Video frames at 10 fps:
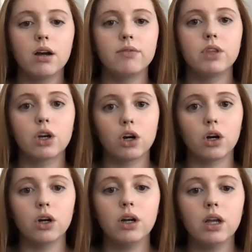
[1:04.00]
of the
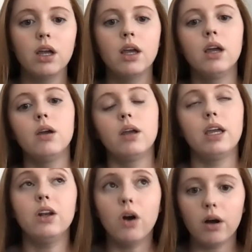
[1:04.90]
curd
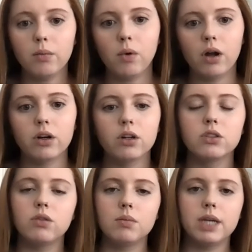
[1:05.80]
in hot water
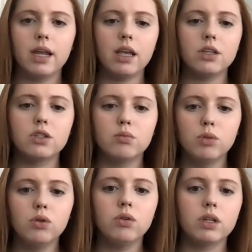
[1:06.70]
to obtain a
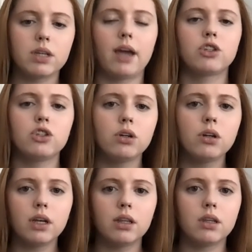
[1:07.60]
smooth texture
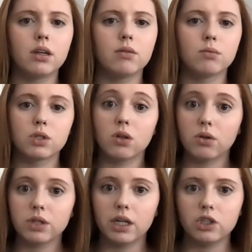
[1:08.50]
in the
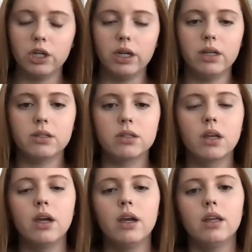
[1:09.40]
resulting cheese.
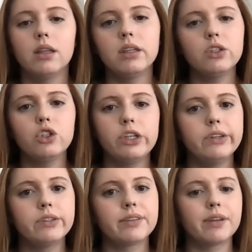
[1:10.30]
This
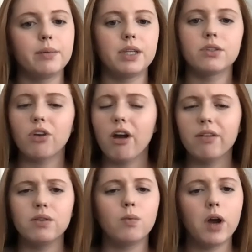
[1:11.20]
cheese is going to be
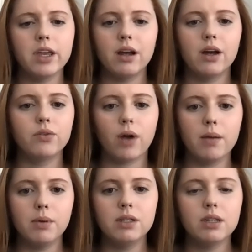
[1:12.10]
soft, white,
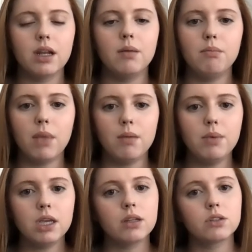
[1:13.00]
unripened, and it may
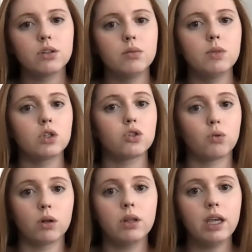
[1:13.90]
be consumed
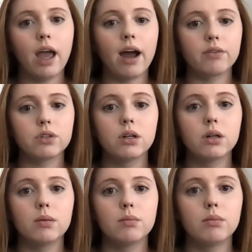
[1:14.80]
shortly
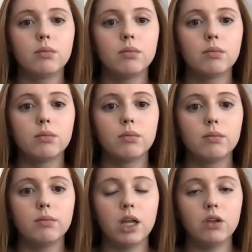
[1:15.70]
after
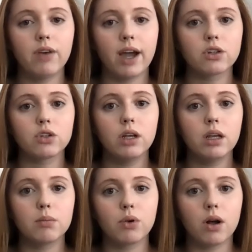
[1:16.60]
manufacturing
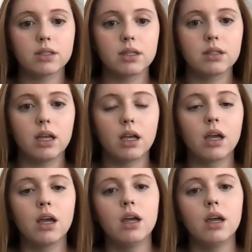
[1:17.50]
and processing.